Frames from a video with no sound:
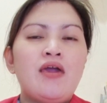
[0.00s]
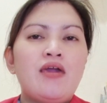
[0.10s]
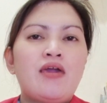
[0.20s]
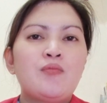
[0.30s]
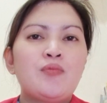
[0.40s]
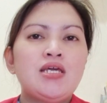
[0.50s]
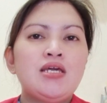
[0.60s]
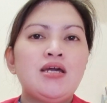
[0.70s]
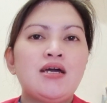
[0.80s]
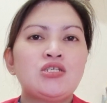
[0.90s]
A company
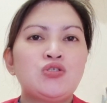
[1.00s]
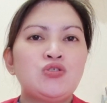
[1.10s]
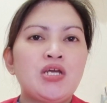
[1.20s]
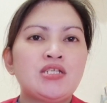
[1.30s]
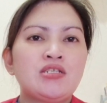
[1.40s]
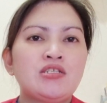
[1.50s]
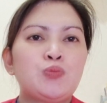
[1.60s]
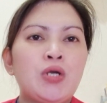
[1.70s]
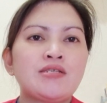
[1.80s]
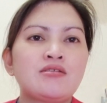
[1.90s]
has to change its
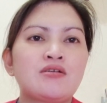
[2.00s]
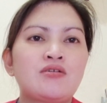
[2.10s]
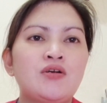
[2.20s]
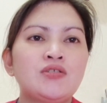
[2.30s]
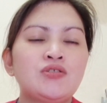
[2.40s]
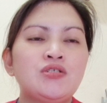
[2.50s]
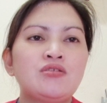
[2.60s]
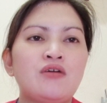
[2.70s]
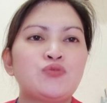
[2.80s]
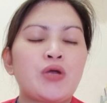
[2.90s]
process according to the
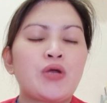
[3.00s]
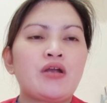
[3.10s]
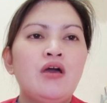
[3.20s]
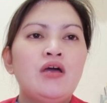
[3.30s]
software,